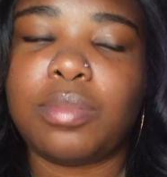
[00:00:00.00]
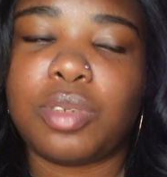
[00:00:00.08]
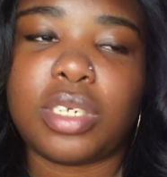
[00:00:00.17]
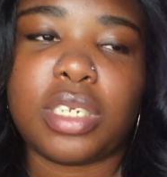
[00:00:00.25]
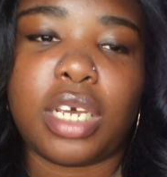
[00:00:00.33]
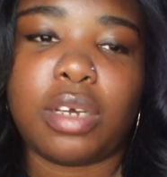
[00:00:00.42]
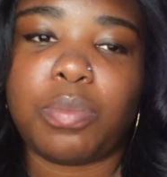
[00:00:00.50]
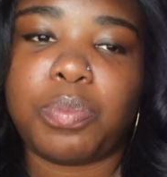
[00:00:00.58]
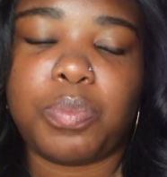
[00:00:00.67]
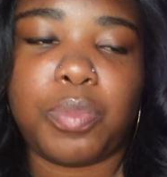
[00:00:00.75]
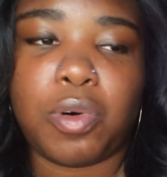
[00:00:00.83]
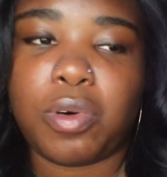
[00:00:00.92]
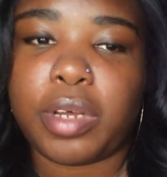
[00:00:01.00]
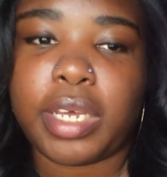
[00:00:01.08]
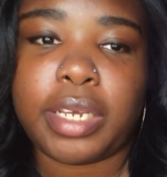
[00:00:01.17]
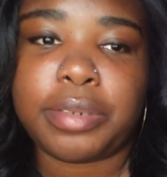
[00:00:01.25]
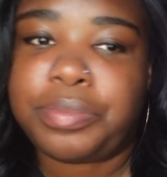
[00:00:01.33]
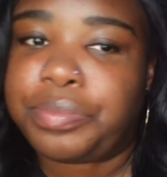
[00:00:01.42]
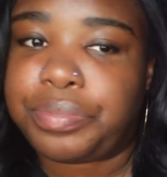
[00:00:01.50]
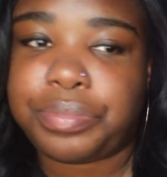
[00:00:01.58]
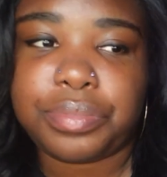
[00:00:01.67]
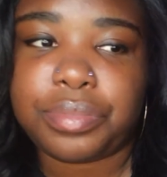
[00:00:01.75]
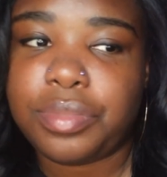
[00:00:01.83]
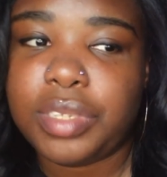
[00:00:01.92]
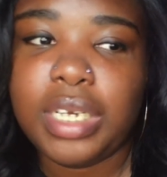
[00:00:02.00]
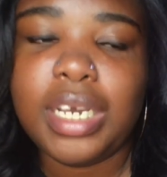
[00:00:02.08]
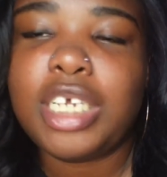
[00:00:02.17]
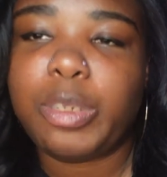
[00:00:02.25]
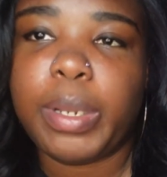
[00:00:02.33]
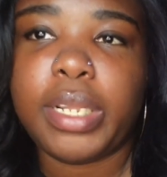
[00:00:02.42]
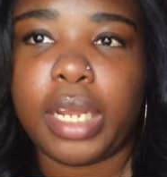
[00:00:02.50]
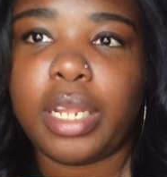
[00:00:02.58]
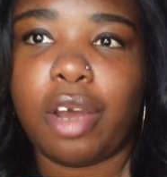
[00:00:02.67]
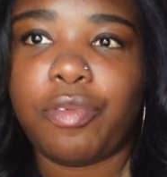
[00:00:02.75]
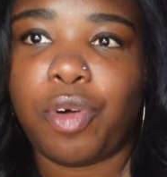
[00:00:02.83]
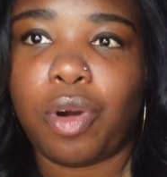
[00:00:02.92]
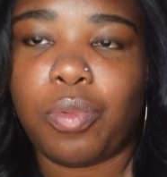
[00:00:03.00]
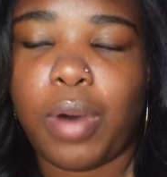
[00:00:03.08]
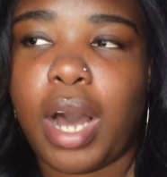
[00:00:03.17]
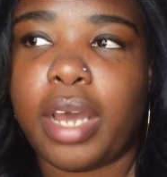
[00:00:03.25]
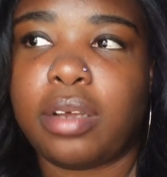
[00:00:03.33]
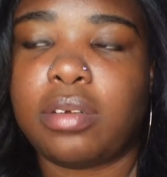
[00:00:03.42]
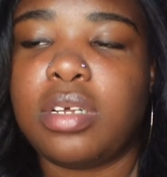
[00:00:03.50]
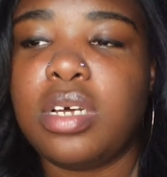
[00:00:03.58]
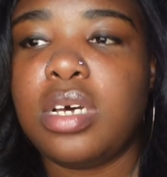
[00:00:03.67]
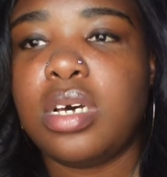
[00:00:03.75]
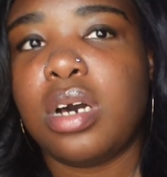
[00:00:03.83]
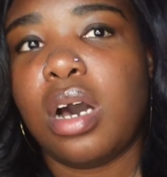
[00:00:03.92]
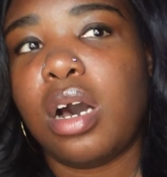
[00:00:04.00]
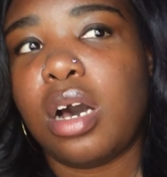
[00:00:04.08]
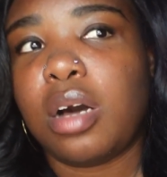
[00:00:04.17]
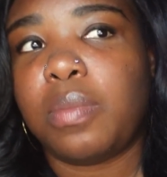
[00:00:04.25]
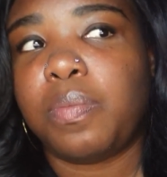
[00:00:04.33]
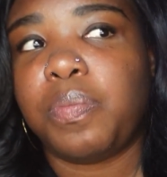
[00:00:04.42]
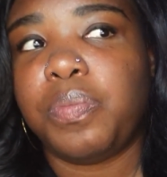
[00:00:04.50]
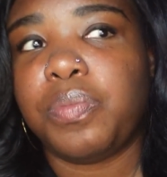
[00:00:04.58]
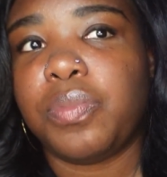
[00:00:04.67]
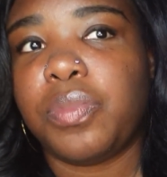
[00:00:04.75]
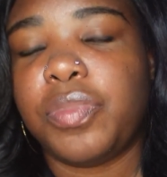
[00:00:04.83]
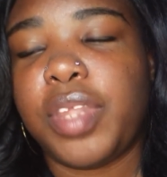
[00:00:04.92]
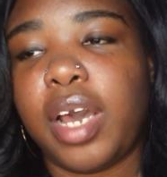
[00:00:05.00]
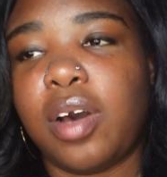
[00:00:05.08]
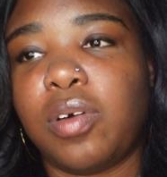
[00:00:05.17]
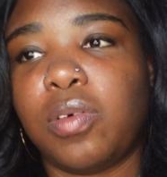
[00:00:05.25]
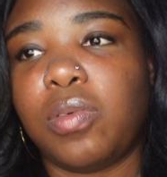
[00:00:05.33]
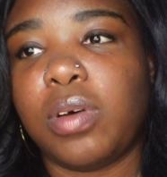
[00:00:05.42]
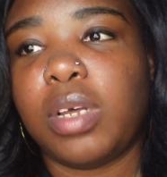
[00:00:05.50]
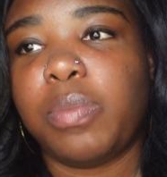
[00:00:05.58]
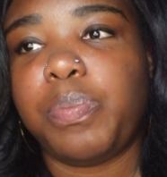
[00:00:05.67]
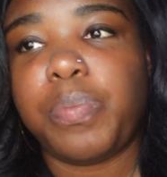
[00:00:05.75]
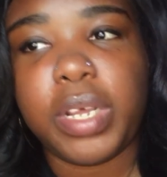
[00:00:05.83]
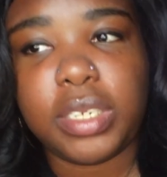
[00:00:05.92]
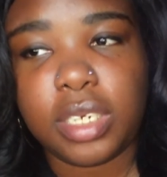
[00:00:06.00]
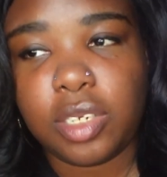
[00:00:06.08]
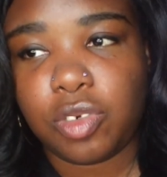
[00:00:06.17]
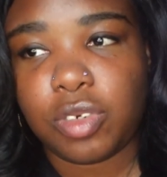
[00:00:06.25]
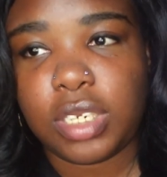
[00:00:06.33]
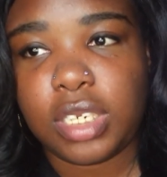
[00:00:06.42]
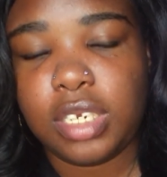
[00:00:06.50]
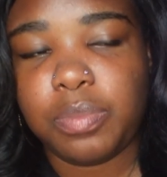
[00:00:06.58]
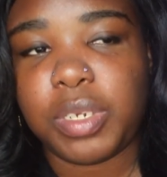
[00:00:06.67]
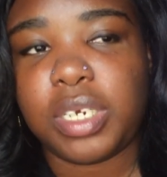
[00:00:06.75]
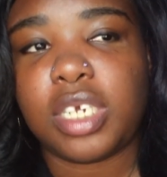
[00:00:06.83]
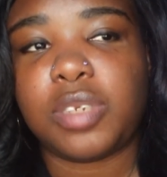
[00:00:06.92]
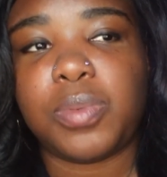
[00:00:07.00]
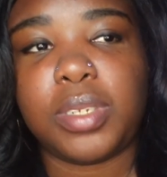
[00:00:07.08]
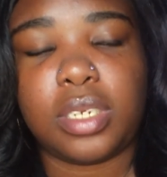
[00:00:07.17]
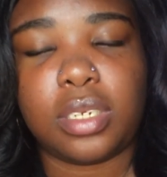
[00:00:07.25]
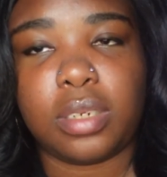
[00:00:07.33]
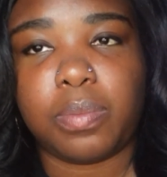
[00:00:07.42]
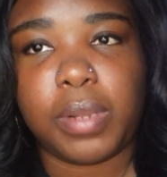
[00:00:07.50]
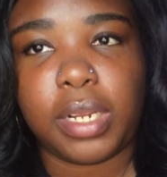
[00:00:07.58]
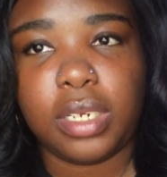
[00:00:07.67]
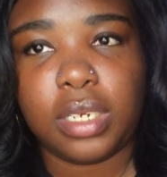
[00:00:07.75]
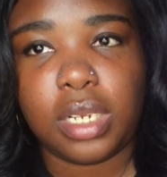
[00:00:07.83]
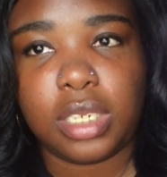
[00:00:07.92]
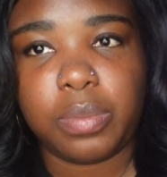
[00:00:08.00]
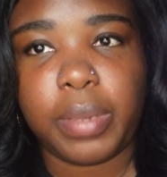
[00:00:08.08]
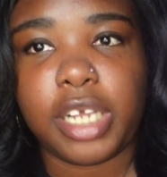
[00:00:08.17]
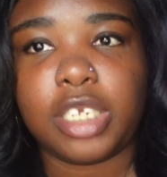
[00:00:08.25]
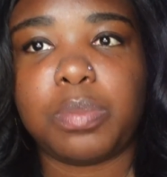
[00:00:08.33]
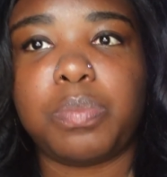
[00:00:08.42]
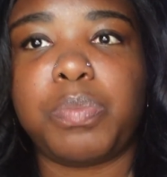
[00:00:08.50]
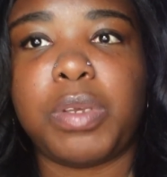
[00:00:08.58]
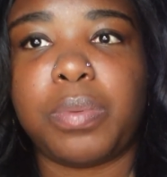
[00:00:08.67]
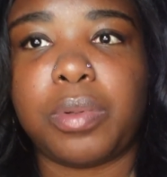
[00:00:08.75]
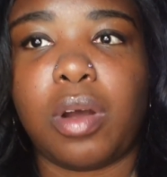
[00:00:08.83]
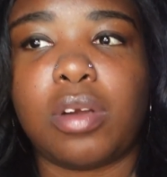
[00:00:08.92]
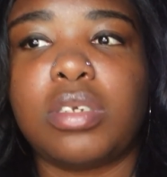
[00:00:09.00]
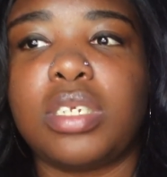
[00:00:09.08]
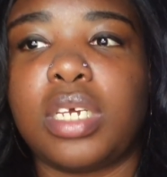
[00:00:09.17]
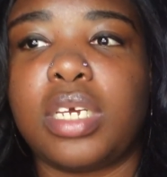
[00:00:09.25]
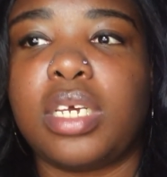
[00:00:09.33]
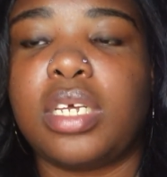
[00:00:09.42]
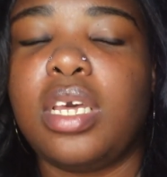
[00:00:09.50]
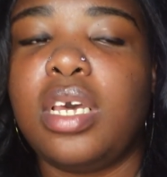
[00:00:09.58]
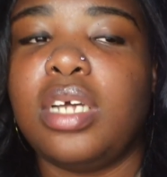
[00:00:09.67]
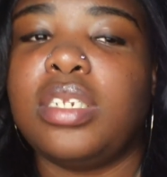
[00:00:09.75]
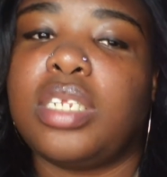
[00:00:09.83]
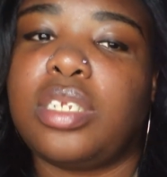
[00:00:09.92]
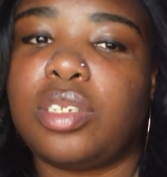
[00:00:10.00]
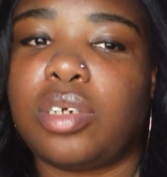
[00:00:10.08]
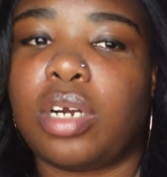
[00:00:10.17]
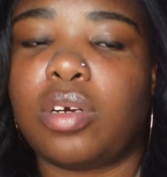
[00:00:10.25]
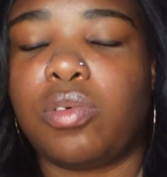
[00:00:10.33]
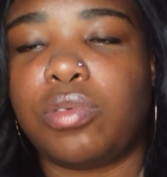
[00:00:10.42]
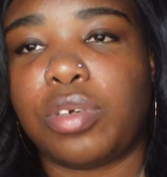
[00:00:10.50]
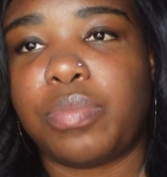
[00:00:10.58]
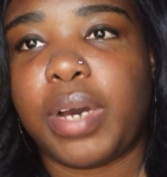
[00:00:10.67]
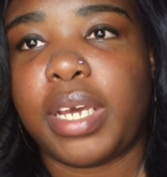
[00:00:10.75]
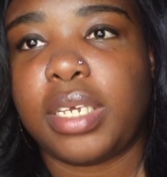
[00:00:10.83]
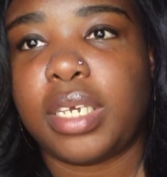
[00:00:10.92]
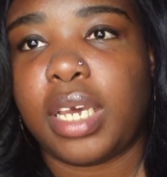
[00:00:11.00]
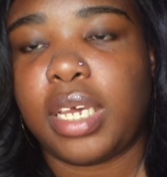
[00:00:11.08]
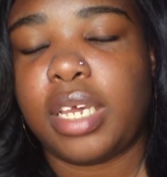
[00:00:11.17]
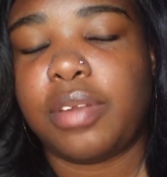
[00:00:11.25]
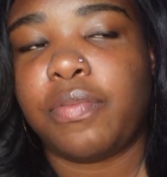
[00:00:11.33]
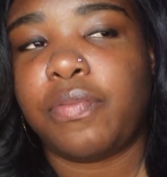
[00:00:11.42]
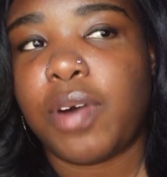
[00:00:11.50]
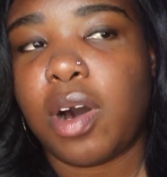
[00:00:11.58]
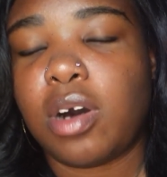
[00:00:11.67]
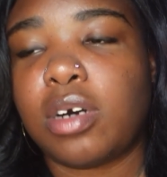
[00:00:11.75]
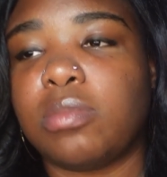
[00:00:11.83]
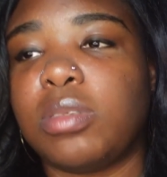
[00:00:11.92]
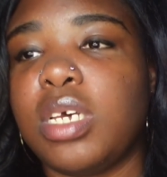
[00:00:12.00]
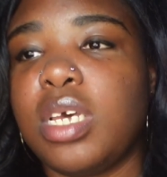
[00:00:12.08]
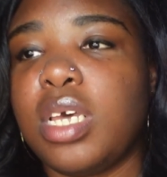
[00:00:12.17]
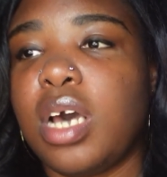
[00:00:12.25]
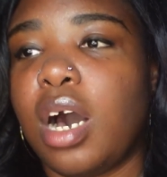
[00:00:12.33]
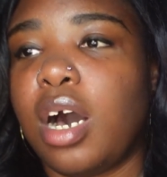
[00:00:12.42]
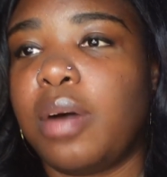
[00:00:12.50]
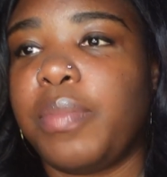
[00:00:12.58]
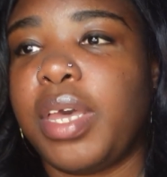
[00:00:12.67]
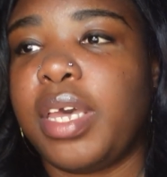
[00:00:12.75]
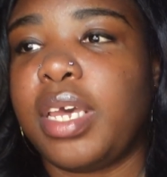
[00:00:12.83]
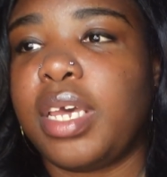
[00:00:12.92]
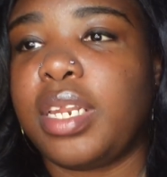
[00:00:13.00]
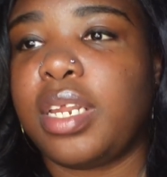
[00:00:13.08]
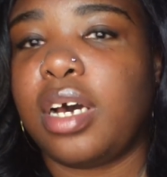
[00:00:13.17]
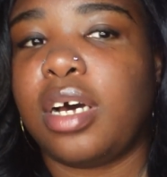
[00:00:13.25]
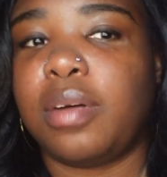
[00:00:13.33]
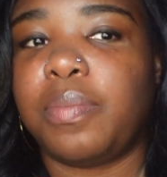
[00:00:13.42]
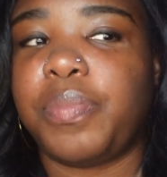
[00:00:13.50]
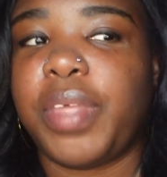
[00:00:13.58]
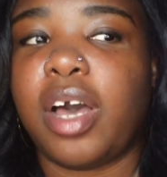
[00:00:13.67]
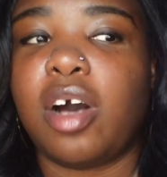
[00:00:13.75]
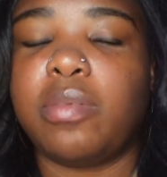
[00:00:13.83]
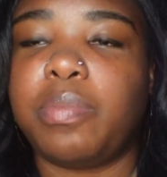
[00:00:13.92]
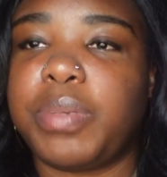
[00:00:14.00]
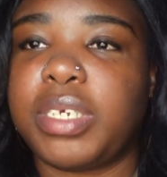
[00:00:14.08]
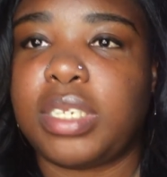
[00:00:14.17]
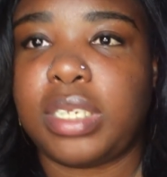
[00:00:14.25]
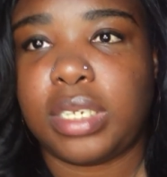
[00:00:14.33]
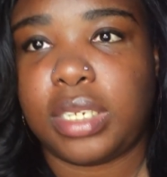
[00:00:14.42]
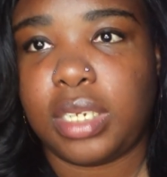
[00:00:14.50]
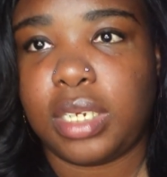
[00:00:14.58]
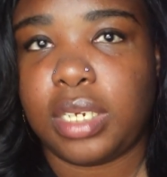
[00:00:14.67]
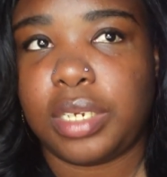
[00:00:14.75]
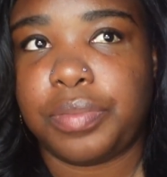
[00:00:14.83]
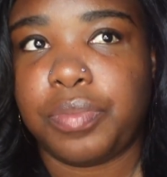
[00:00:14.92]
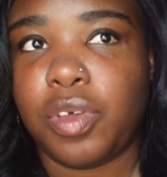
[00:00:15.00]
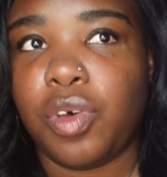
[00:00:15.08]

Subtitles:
I'm just like, boy, it's been like that for a while. Now, it's interesting because with the Blood and Guts match, people are saying that the Dark Order might get involved and help BCC